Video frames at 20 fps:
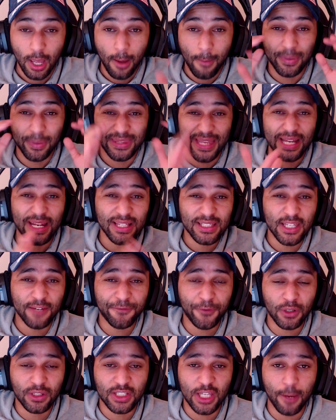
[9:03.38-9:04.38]
But that is it
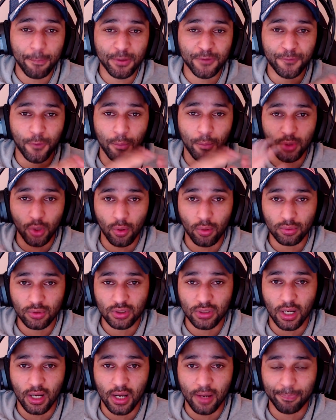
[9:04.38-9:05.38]
for tips from those
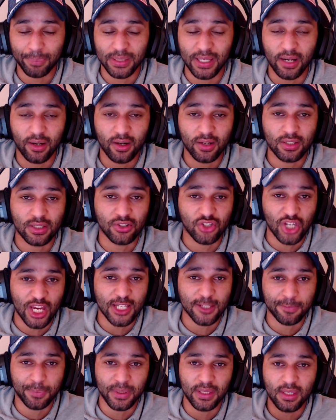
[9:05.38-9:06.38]
players:
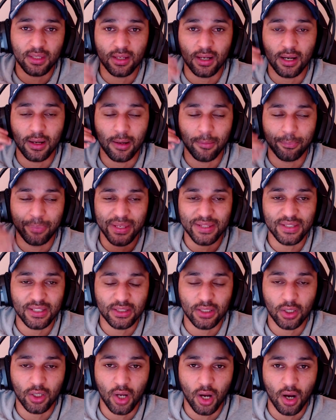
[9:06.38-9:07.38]
Jesby, BZ the
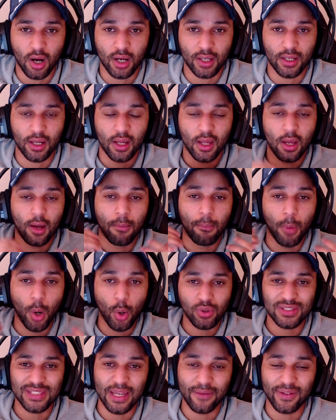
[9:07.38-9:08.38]
God,
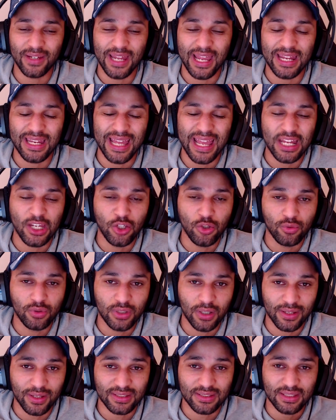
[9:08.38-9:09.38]
Mo7, and NU
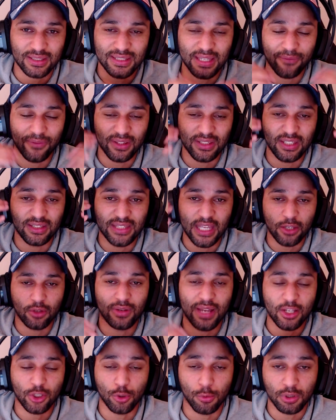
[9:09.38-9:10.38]
Dust 17. Thank you
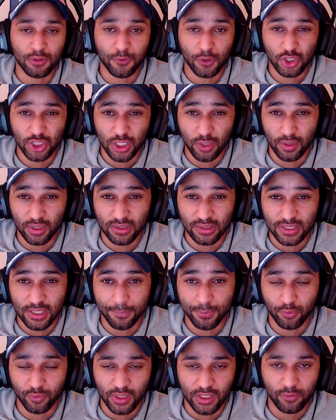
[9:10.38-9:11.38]
guys so much for sharing the tips.
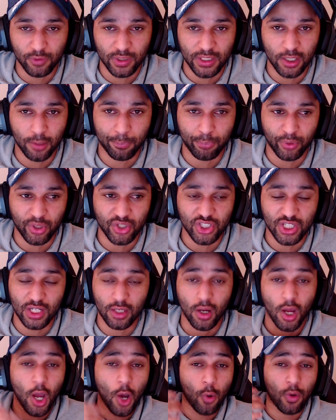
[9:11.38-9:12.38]
Really, really appreciate it.
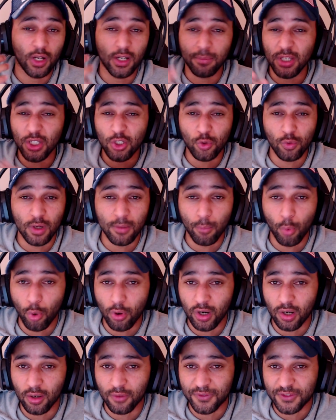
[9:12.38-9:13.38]
We're going to be doing more
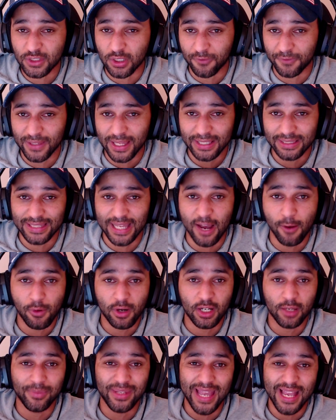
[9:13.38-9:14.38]
of stuff like that. We're going
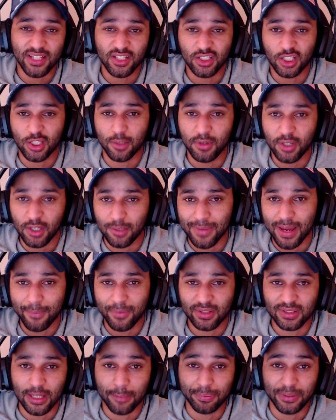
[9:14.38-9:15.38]
to be asking the community members
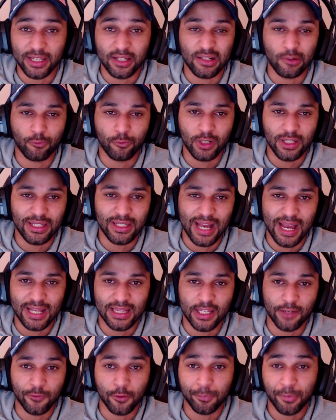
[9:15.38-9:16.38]
that play in a really high
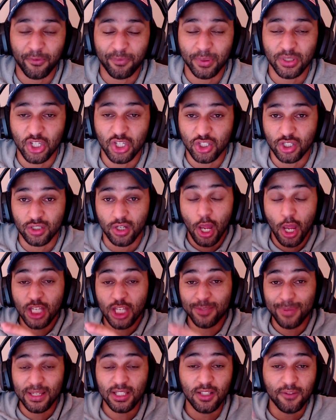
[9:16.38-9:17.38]
level position,
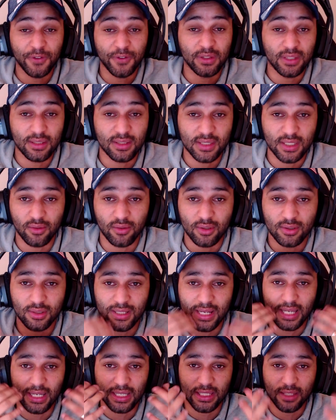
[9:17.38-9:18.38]
especially for this series, to
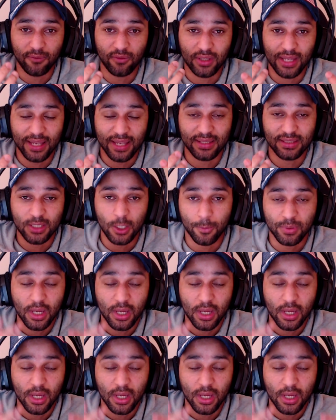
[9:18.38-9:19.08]
kind of give you guys tips.